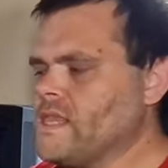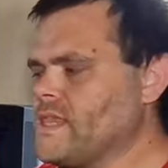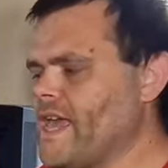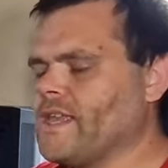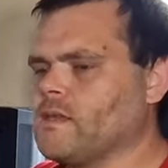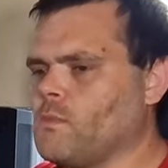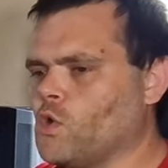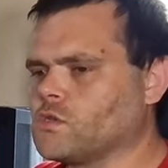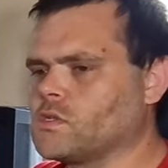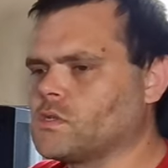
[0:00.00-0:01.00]
They are the
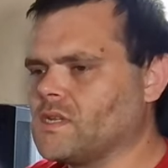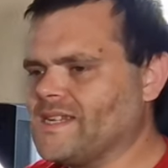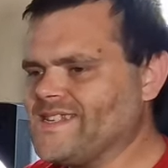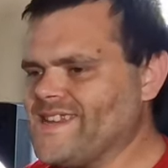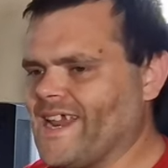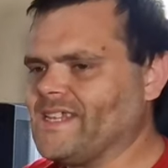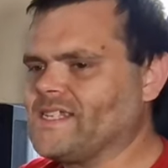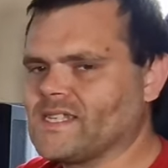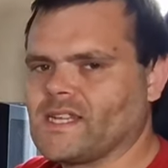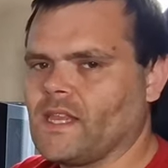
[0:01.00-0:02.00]
most
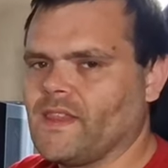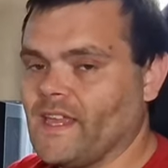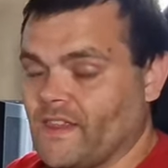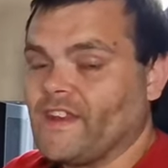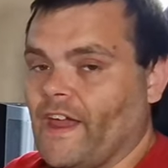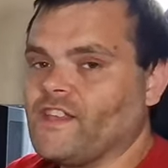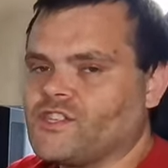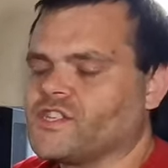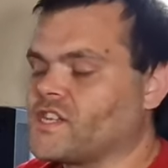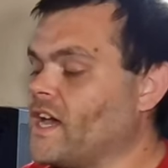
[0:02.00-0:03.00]
nicest, they're the
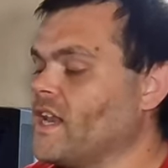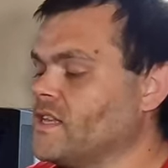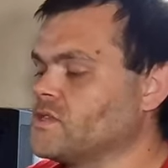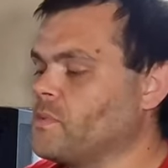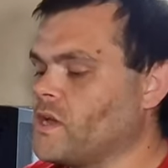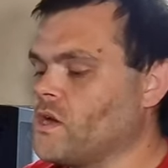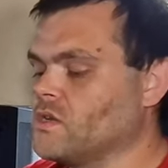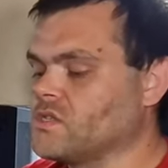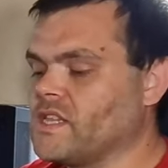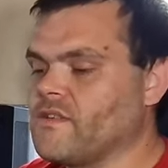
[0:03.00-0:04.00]
nicest colors
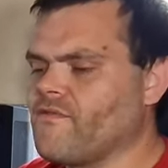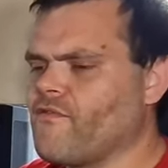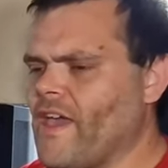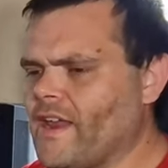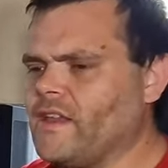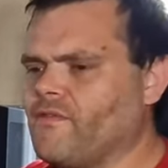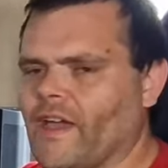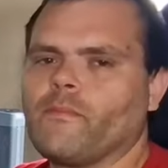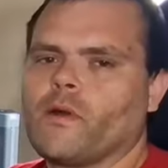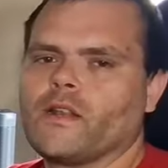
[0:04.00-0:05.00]
because they're very
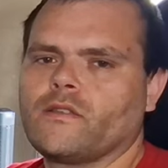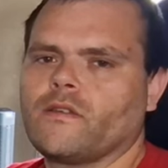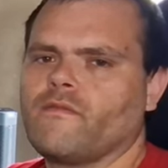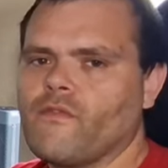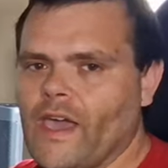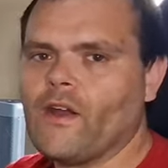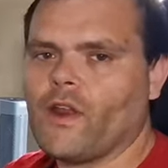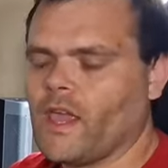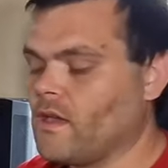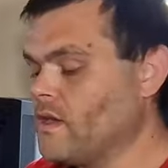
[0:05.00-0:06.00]
vibrant,
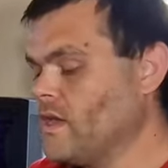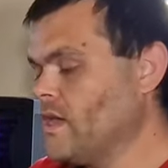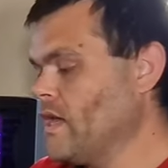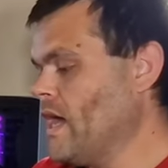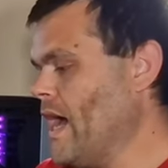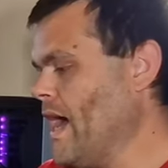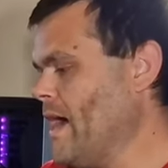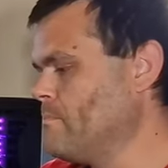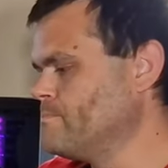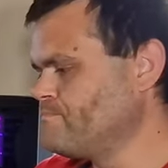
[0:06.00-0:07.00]
very.
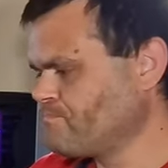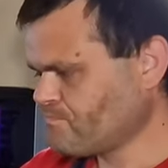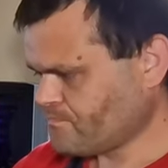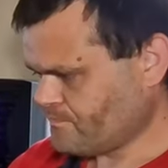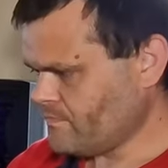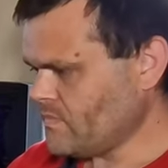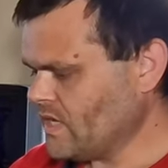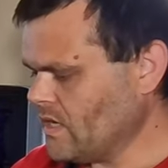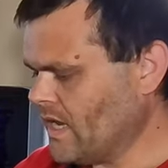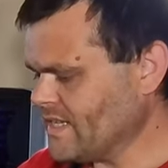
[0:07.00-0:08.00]
As
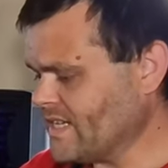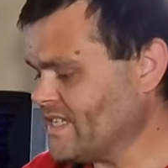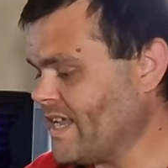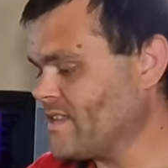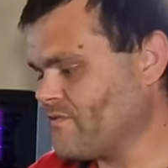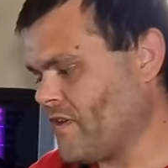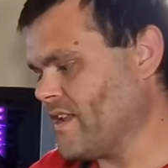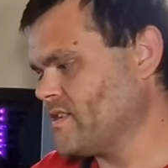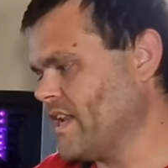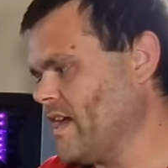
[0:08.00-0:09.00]
I said, the
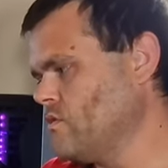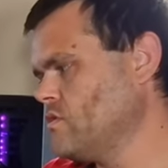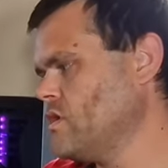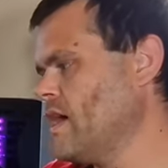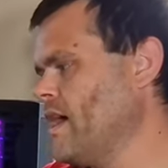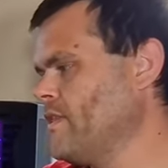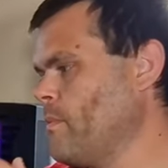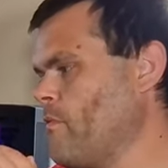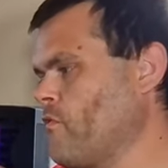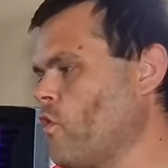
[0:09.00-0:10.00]
fans are loud.
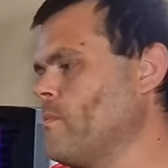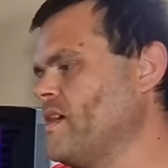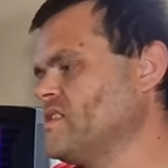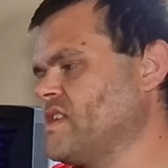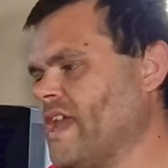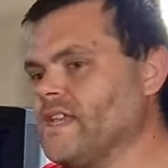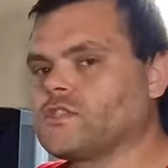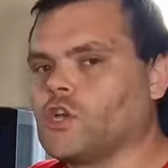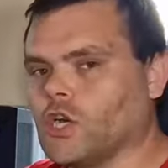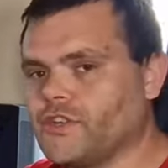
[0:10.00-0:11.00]
The performance
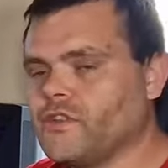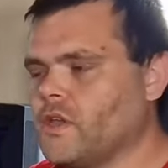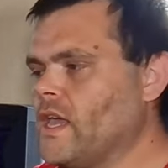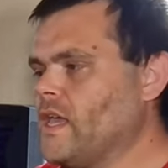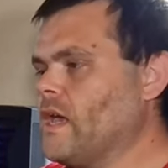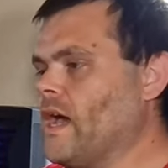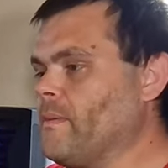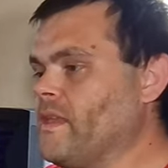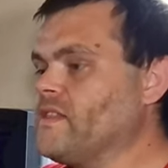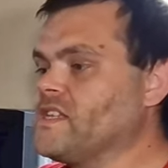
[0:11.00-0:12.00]
is good.
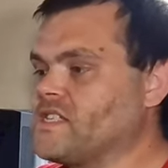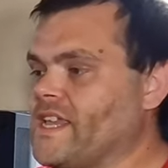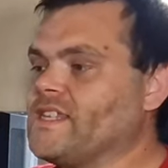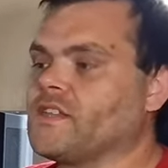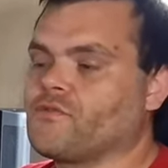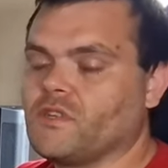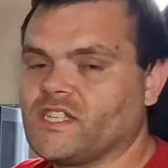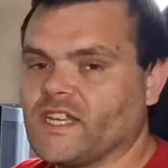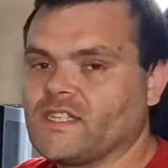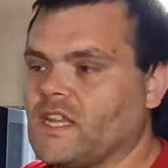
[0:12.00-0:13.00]
I mean, this is a
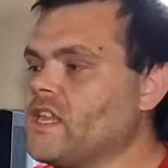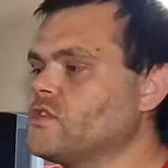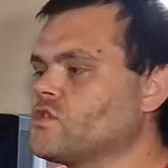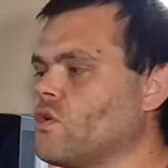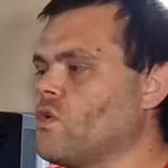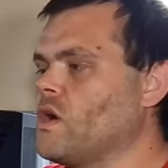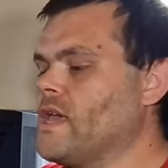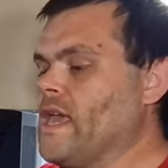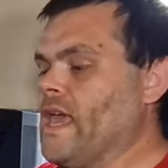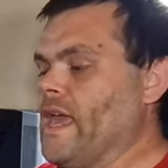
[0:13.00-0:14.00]
360, so
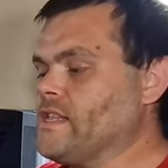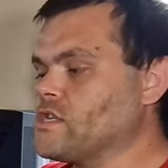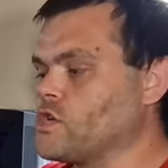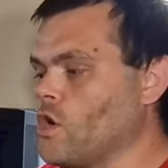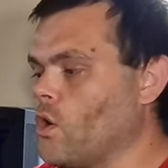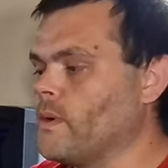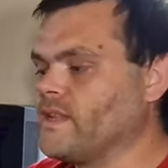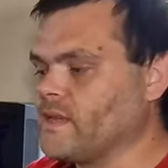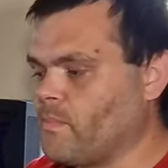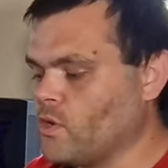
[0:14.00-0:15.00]
it's
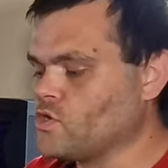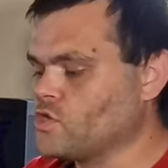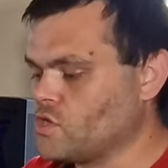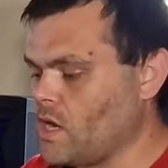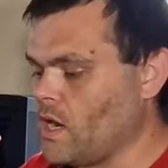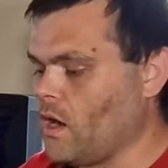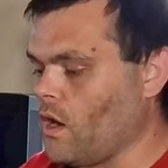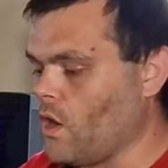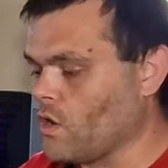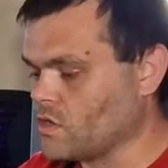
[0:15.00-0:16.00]
going to push a
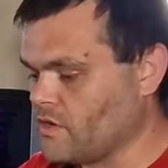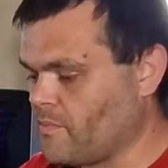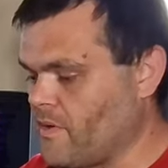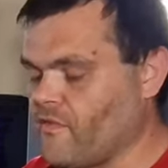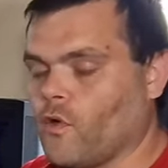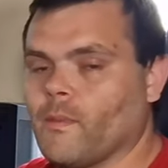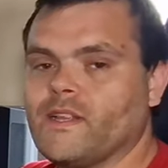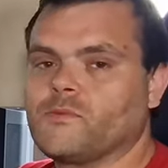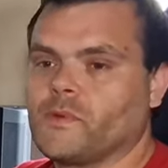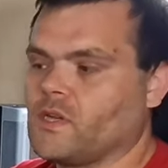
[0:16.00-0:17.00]
lot of
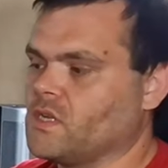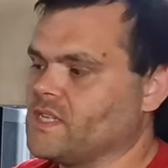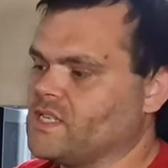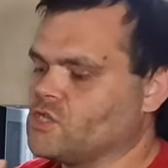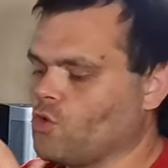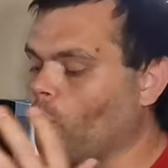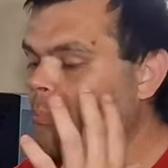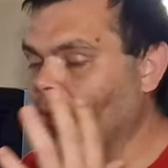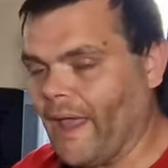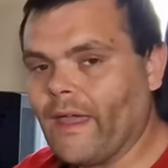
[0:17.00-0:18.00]
performance because it's so
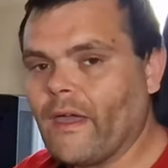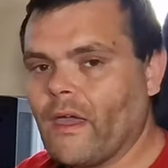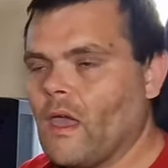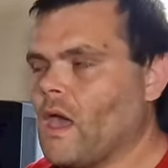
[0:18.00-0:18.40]
big.